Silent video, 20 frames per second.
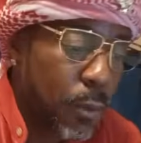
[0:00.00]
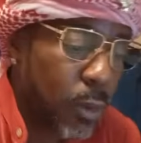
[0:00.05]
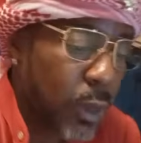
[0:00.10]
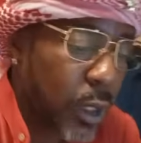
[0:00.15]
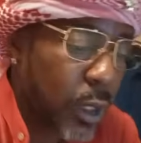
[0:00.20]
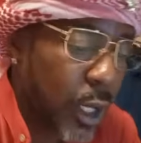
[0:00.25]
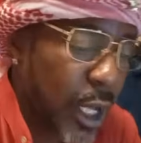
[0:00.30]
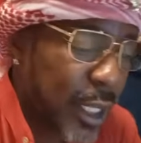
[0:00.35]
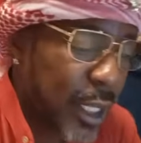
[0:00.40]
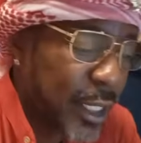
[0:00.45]

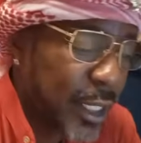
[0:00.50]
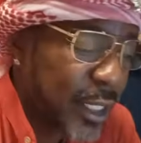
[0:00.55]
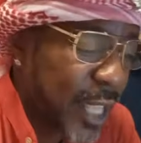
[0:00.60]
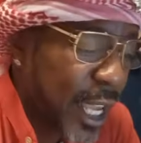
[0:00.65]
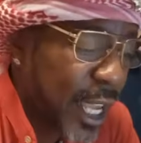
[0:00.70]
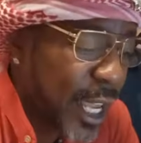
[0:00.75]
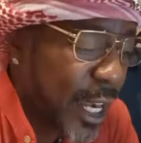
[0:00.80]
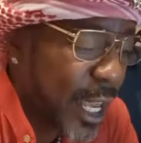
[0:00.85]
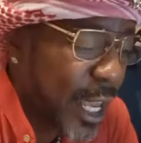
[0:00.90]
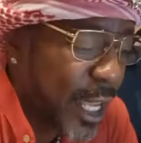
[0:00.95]

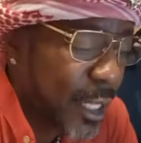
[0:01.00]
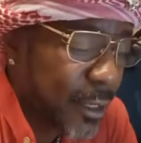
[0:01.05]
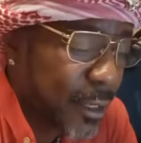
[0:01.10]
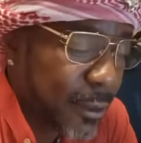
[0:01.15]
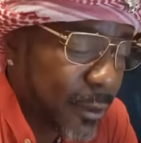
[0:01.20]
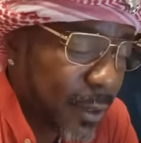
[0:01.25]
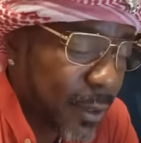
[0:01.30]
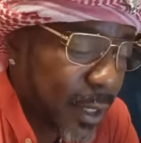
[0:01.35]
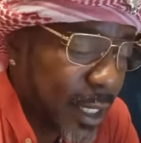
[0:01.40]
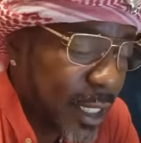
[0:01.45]
Understand that.
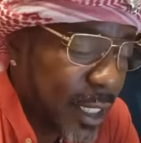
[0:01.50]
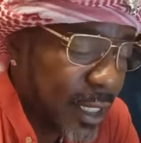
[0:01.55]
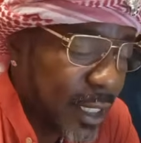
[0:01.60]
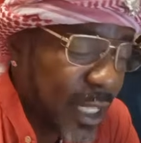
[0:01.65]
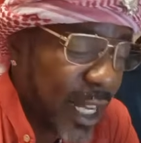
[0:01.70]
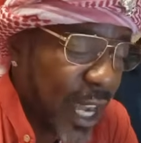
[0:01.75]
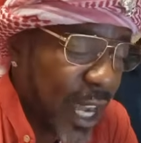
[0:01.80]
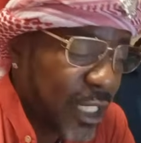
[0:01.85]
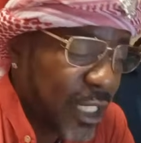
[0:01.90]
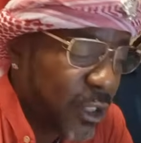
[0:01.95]
He
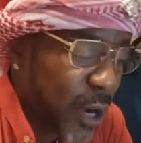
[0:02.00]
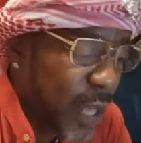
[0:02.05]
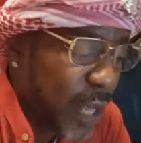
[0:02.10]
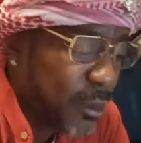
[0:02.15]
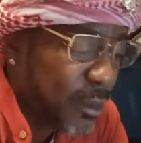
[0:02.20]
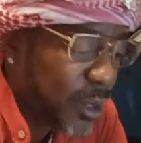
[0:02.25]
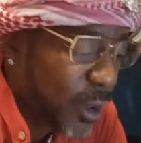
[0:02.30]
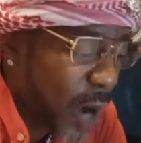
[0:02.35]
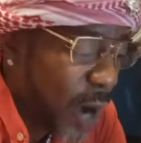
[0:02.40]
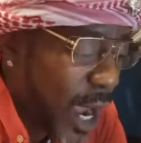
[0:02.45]
said, I
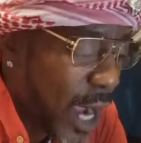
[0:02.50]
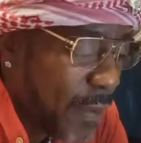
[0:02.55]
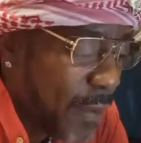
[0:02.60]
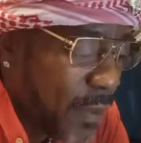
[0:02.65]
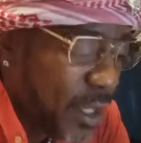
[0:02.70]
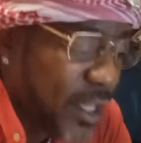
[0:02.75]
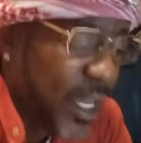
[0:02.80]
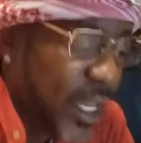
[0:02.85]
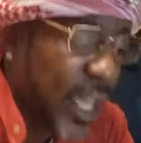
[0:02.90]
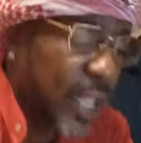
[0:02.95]
transcribed
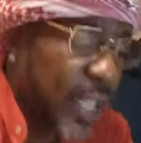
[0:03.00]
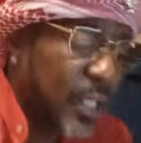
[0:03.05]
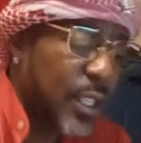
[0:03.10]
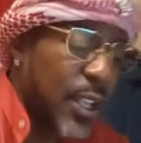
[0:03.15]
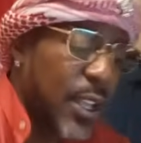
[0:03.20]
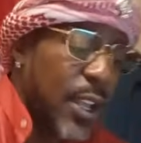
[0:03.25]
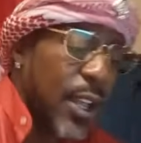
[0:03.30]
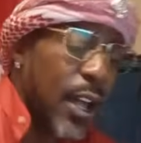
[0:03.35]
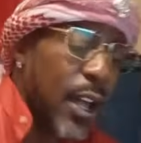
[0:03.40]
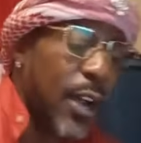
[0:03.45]
the text
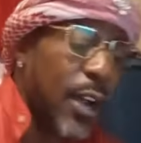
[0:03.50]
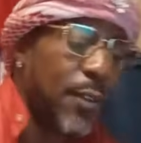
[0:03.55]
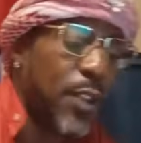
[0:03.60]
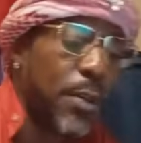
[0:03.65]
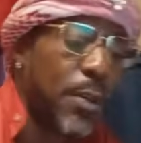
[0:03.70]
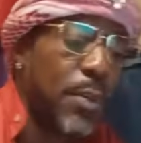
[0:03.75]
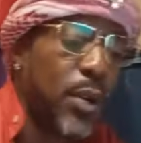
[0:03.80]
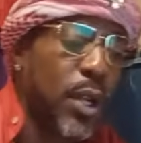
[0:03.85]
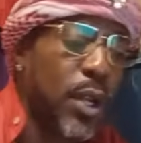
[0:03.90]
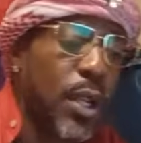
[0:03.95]
of the
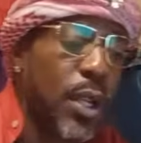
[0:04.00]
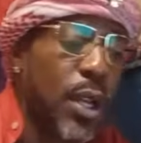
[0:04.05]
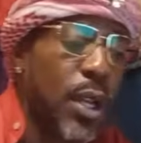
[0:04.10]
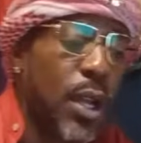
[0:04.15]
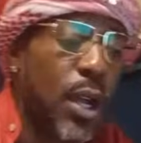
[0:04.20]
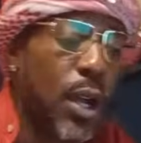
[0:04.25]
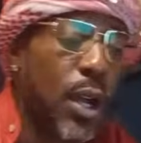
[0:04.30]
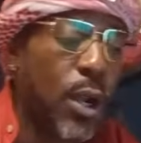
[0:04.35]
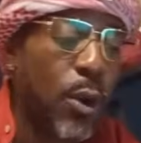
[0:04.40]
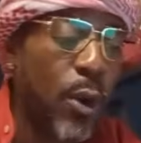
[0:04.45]
book,
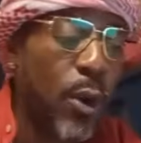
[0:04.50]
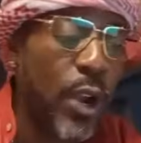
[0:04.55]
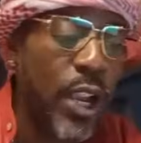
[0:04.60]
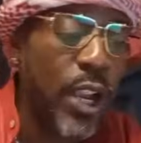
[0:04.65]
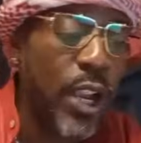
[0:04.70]
Aquarian